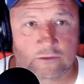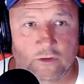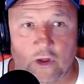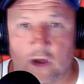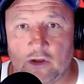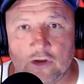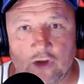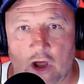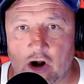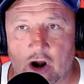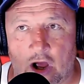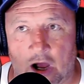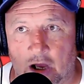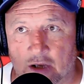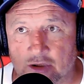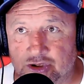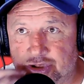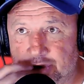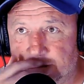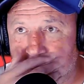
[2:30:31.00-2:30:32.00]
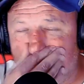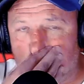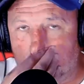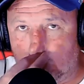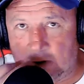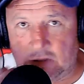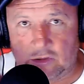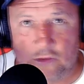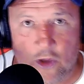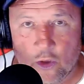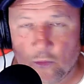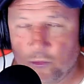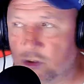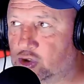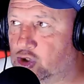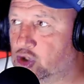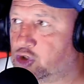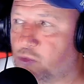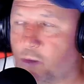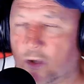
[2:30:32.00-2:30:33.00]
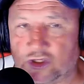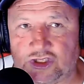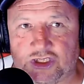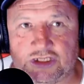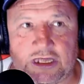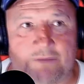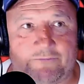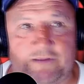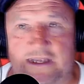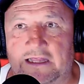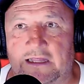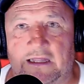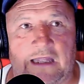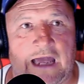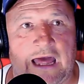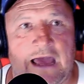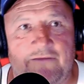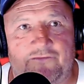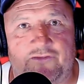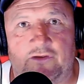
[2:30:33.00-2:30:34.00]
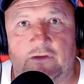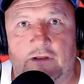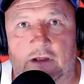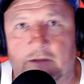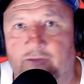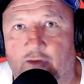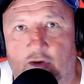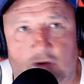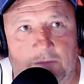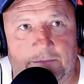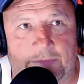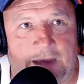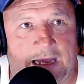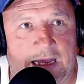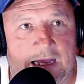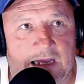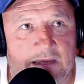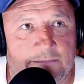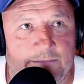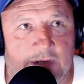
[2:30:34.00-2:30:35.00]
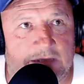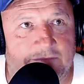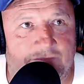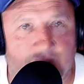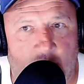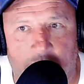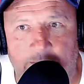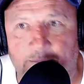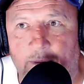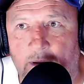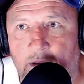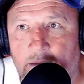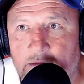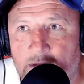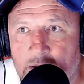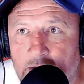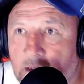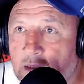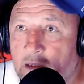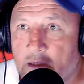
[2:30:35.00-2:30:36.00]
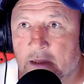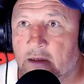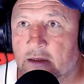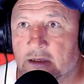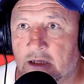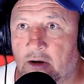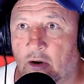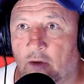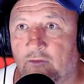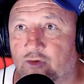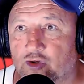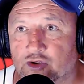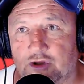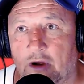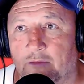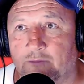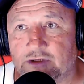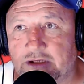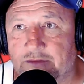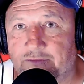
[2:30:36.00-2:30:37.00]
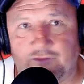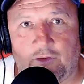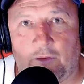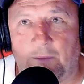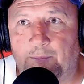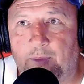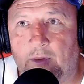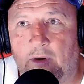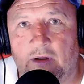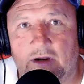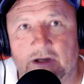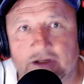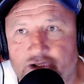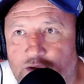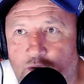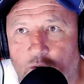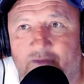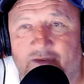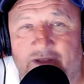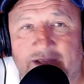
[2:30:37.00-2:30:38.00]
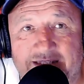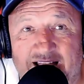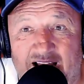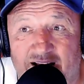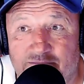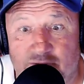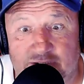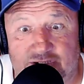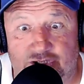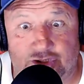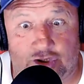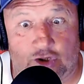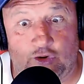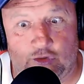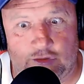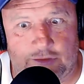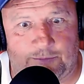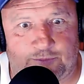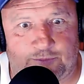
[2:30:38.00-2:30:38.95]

not not ours. Yeah. We we just wanted to have a little laugh in the fucking park and play football, you know, because obviously football and stuff like that, which is another